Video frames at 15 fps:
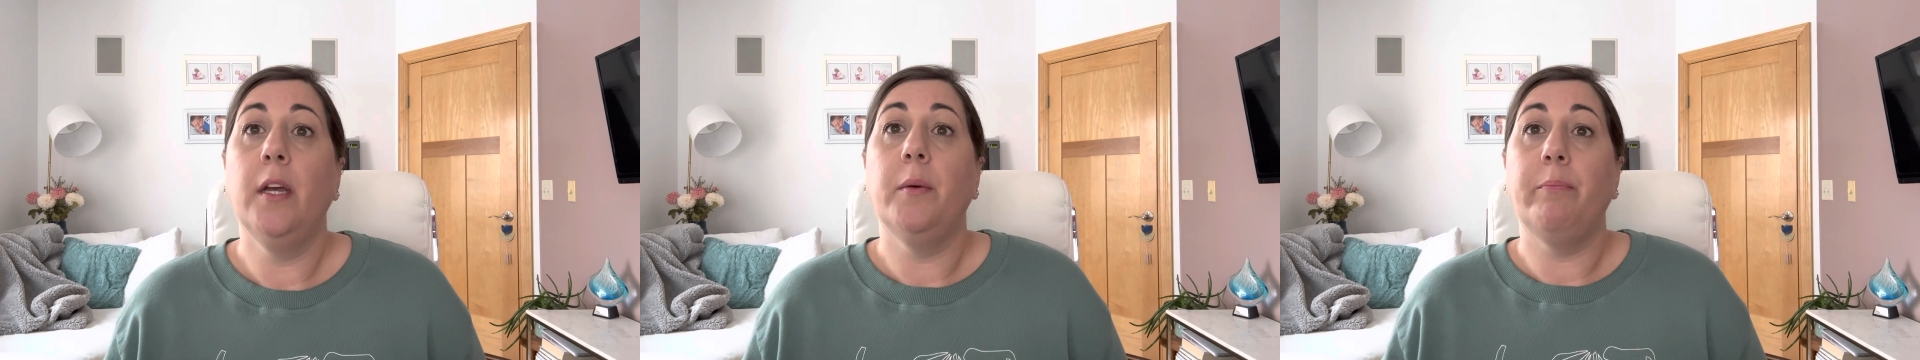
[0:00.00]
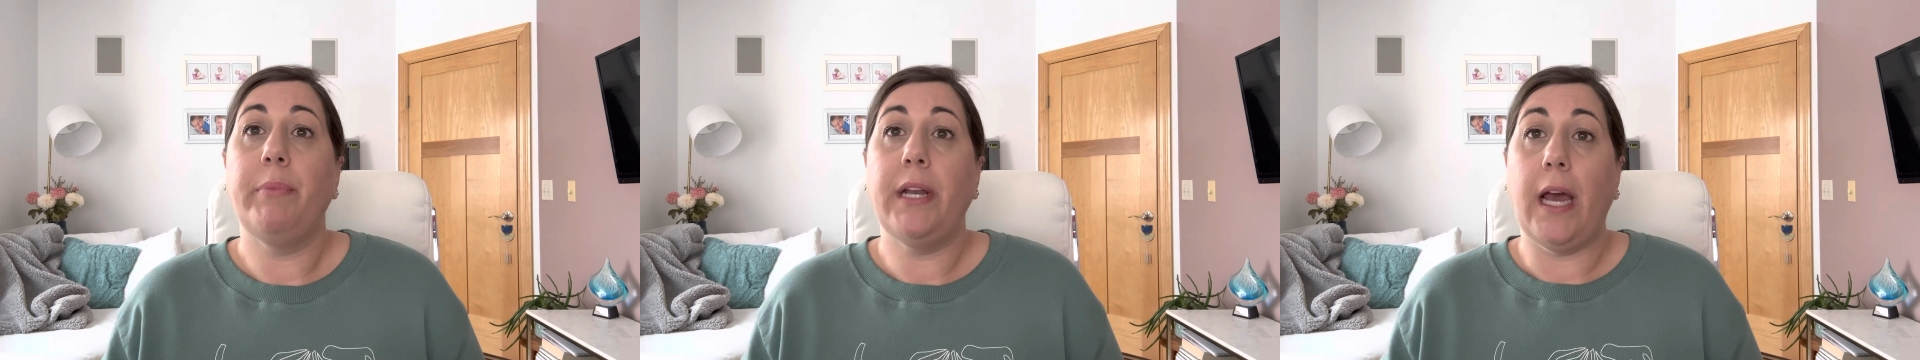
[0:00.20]

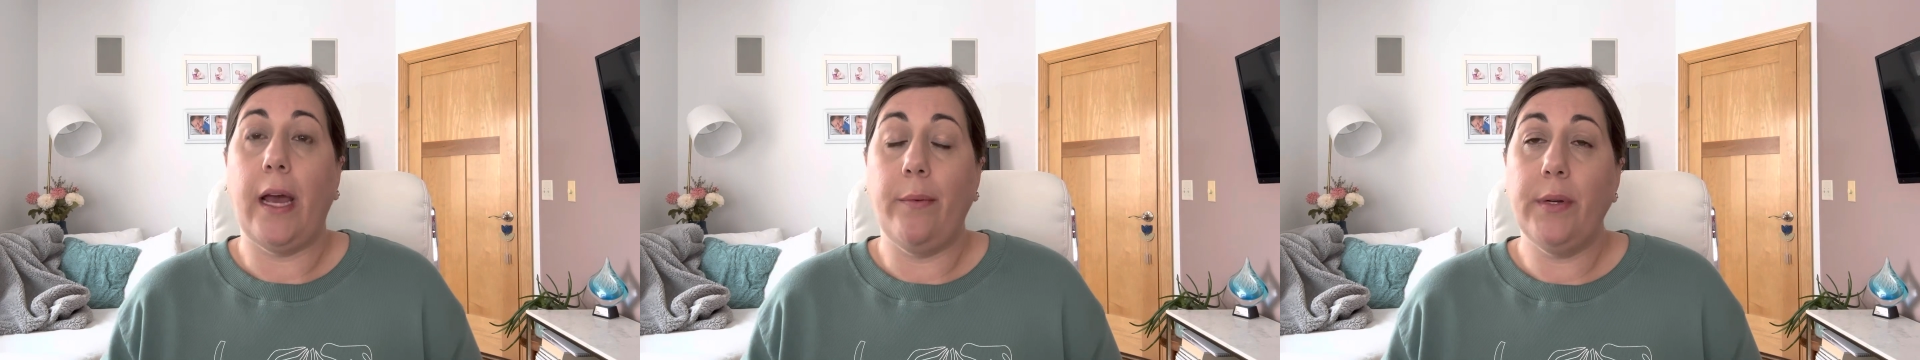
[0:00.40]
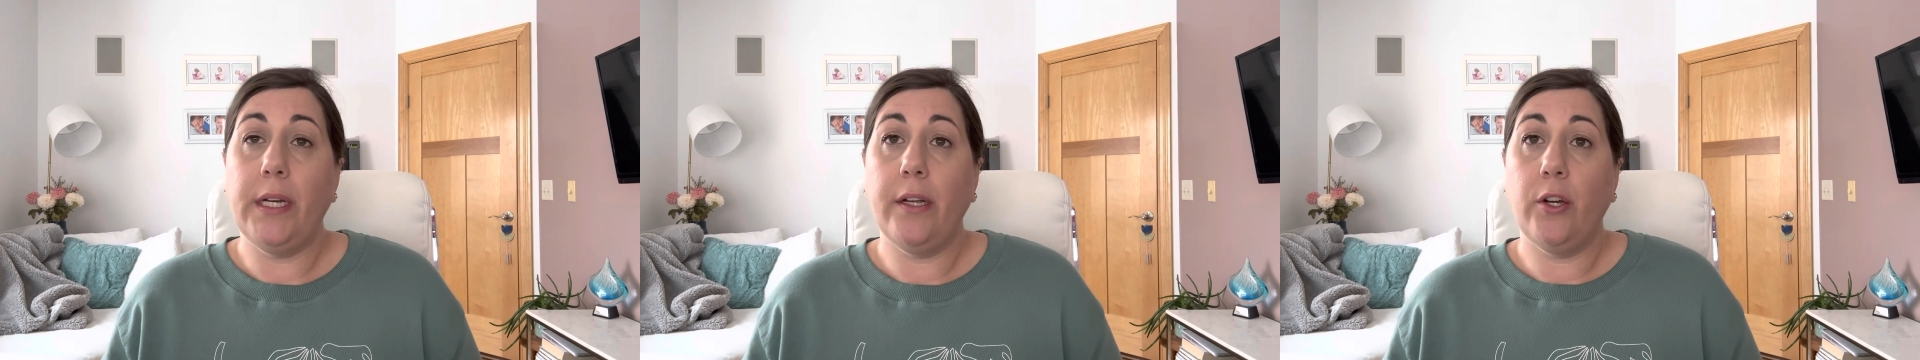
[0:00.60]
But I
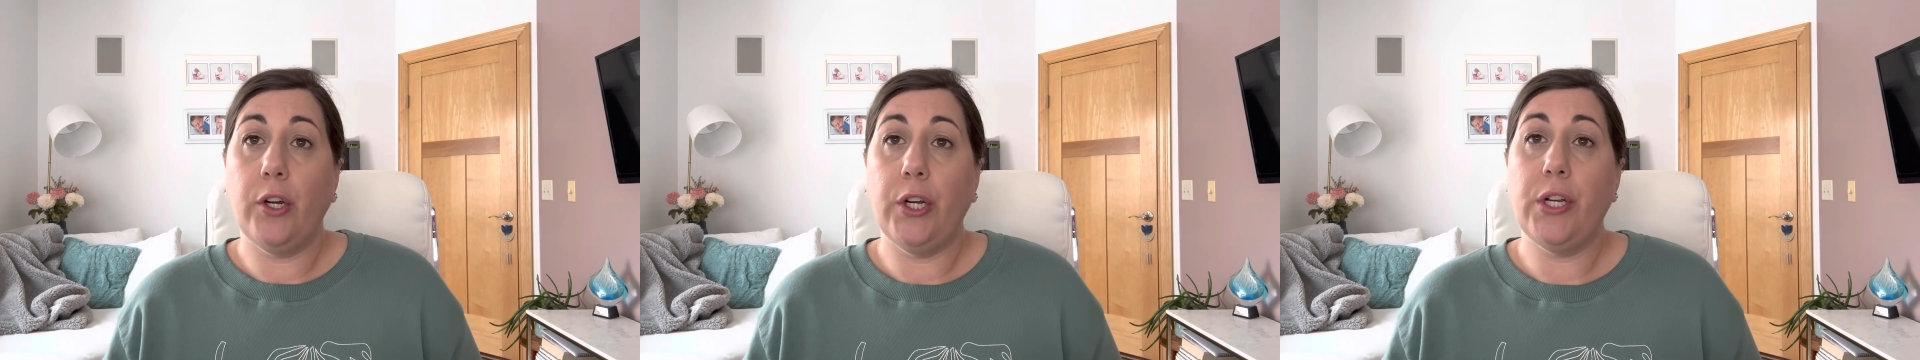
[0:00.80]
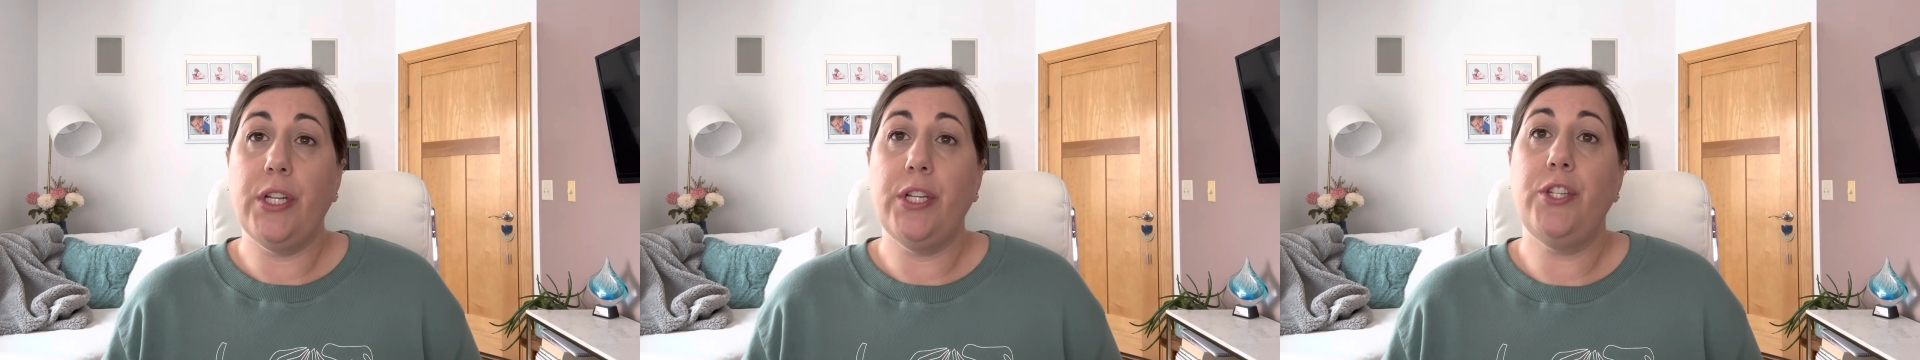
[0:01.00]
would
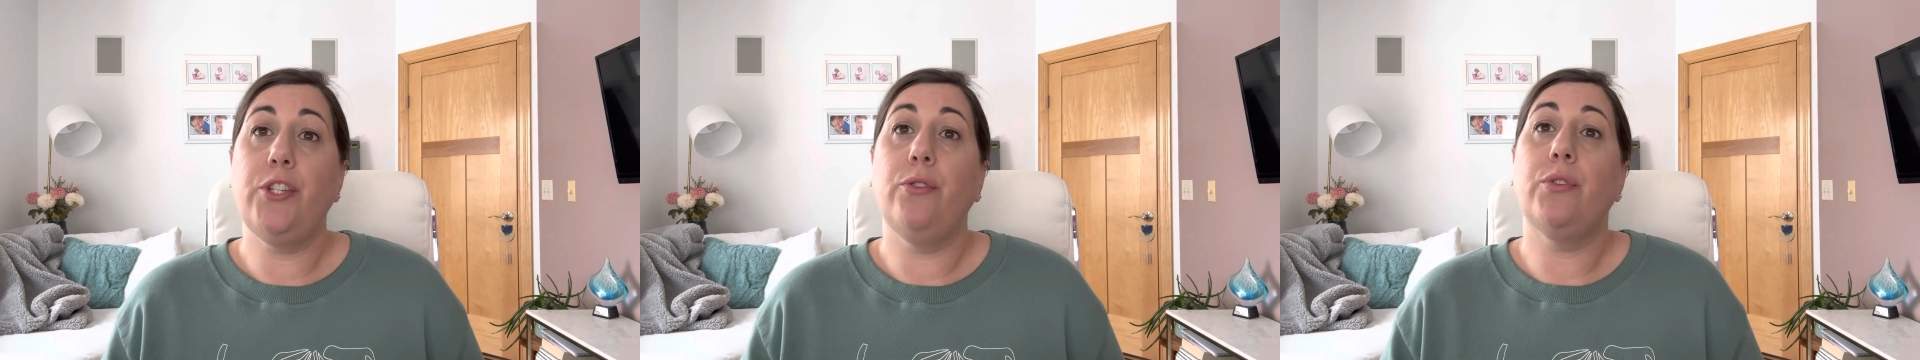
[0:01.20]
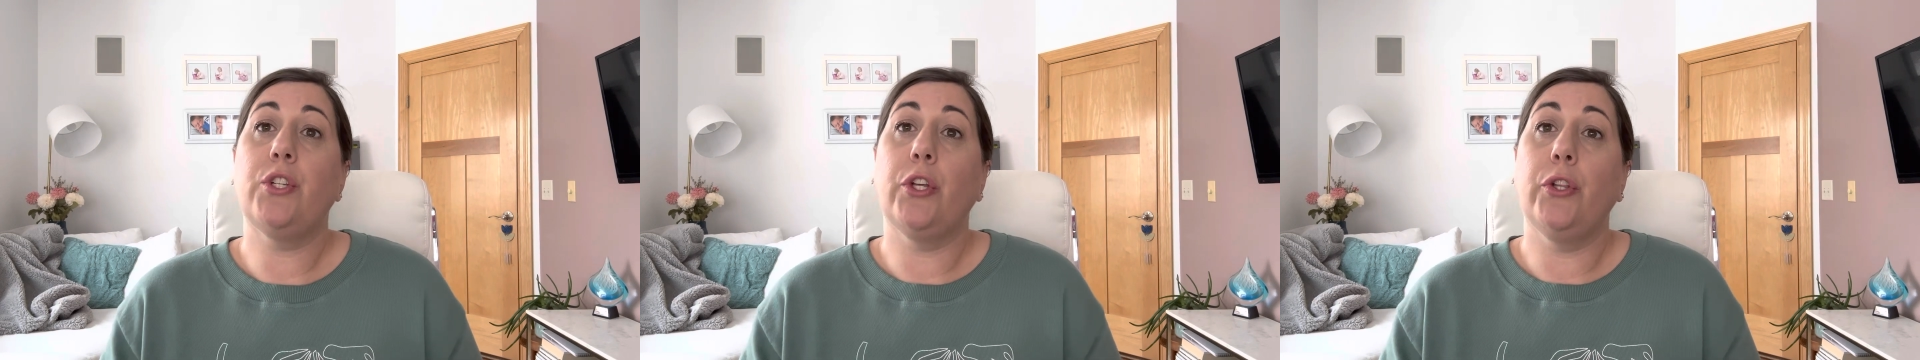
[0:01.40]
encourage
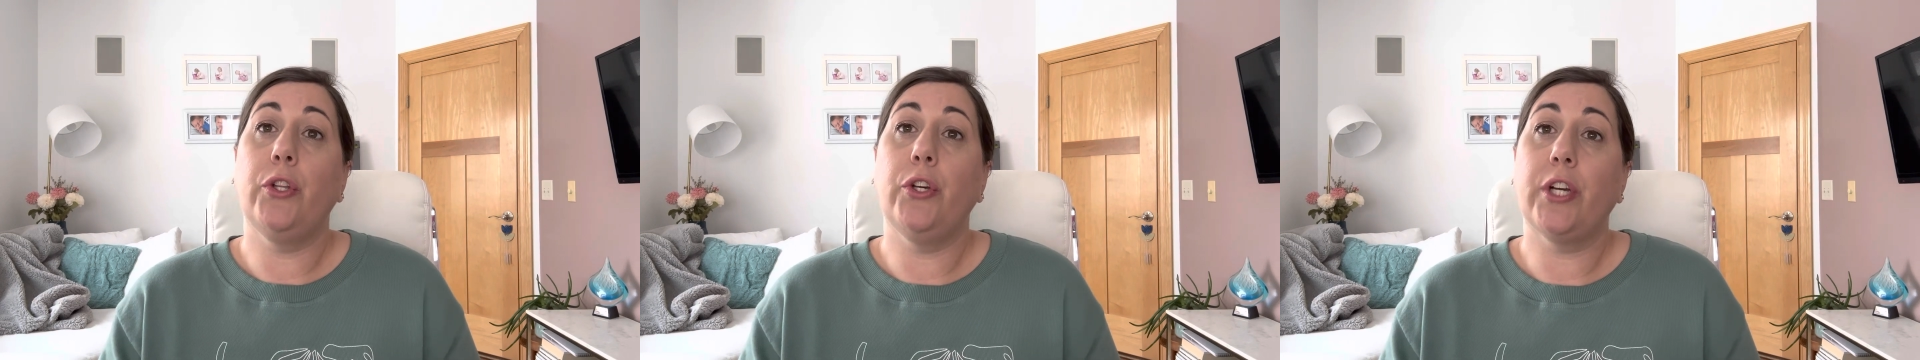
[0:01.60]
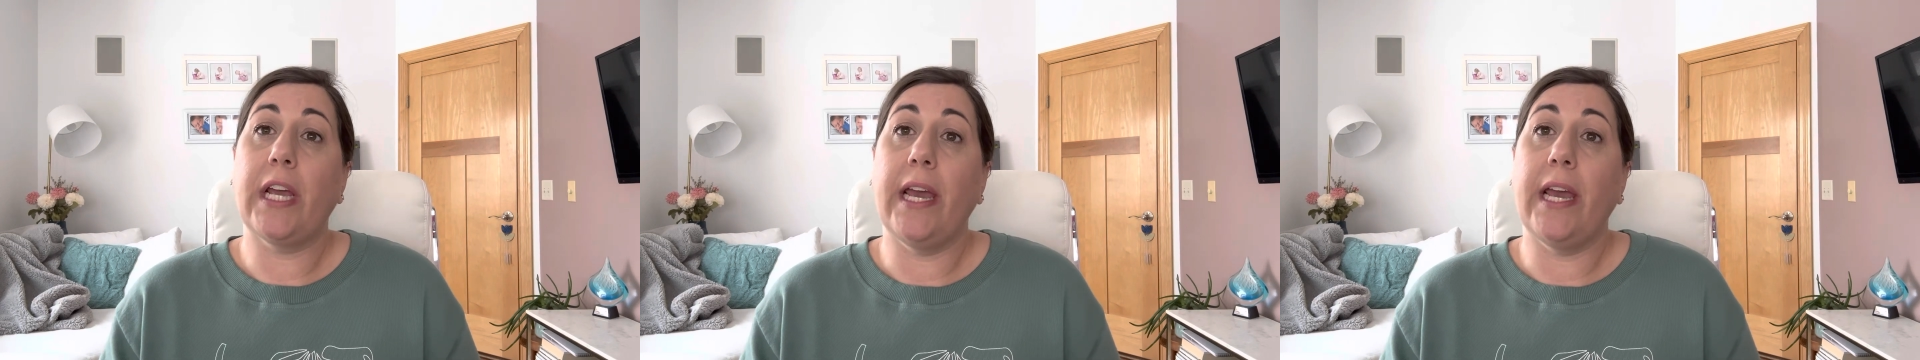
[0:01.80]
you to look